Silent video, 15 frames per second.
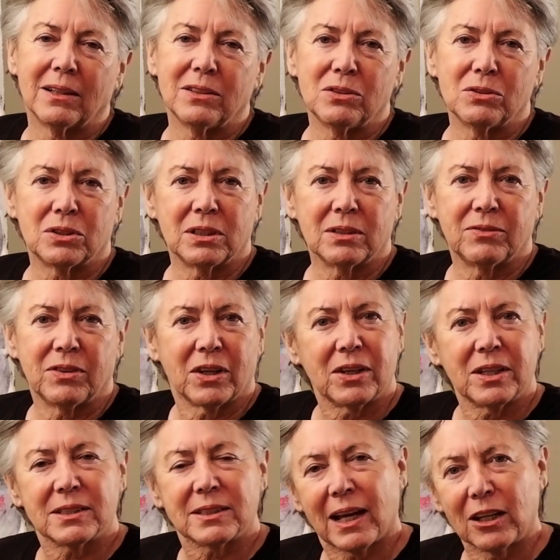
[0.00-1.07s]
using
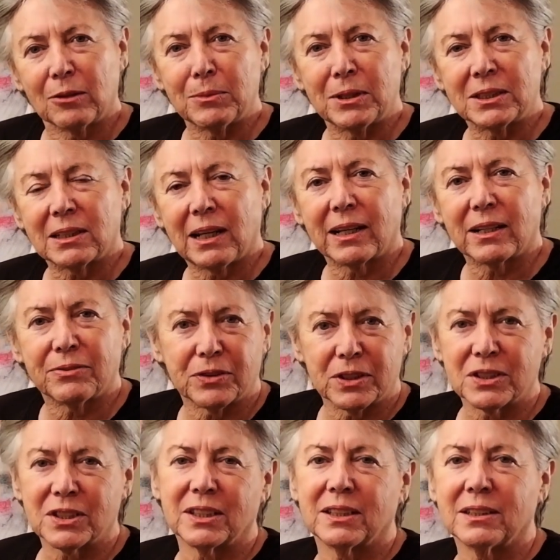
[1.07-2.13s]
various elements like
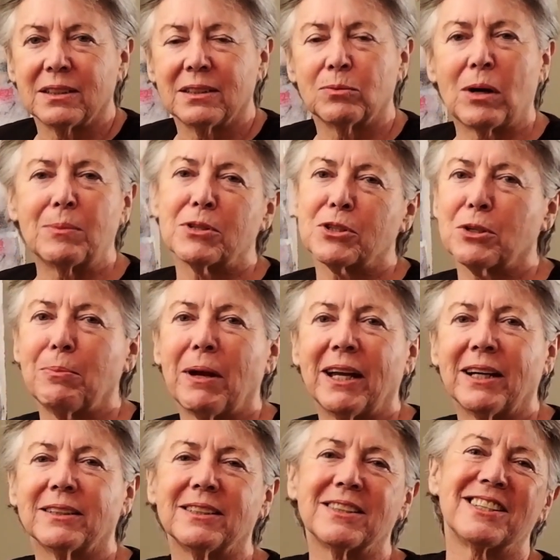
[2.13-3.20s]
Frisket and rubber
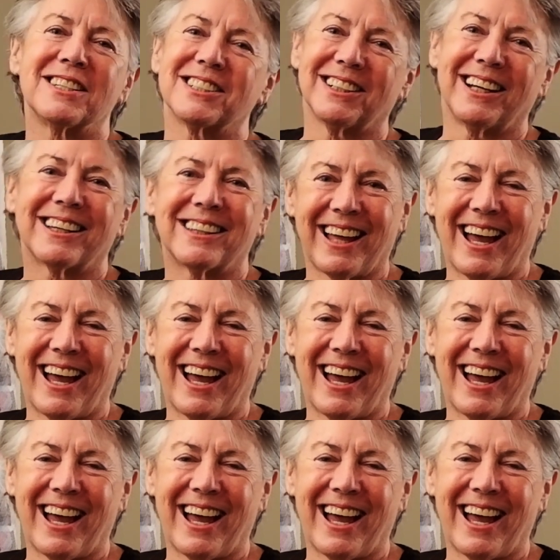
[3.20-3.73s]
cement and things like